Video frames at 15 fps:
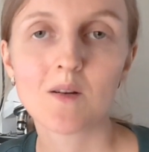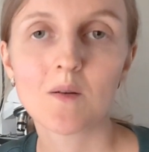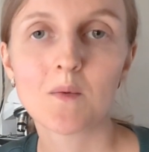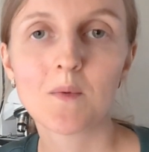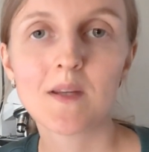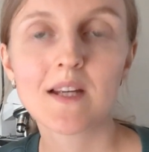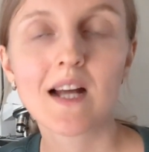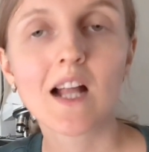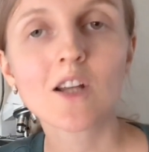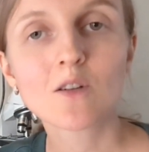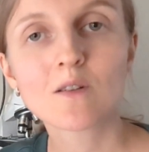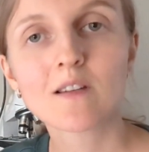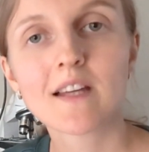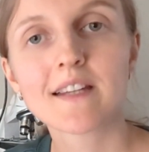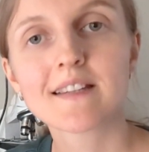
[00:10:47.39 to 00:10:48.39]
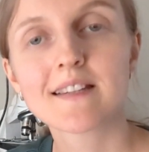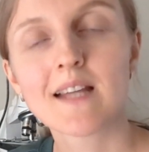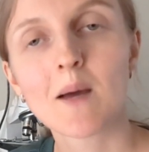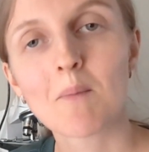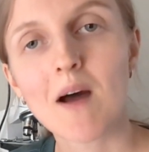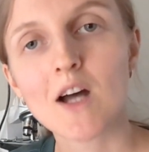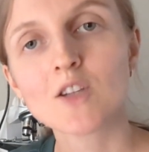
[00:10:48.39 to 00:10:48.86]
we calculate the
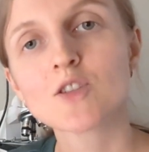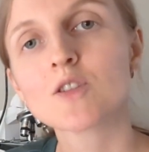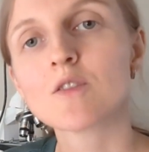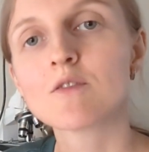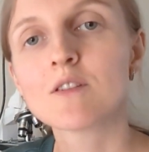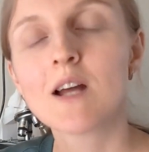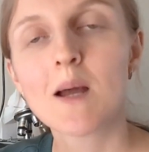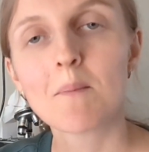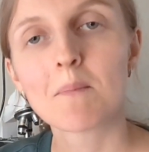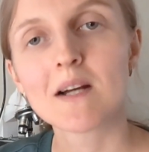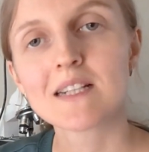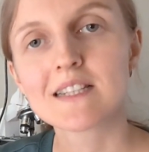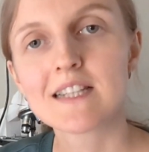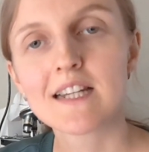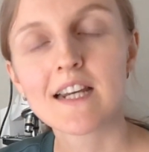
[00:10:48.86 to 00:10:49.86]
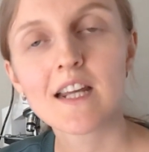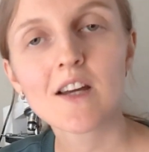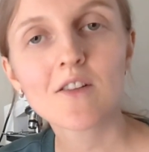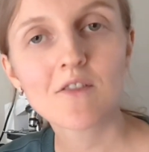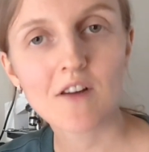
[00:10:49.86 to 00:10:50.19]
amounts of bacteria,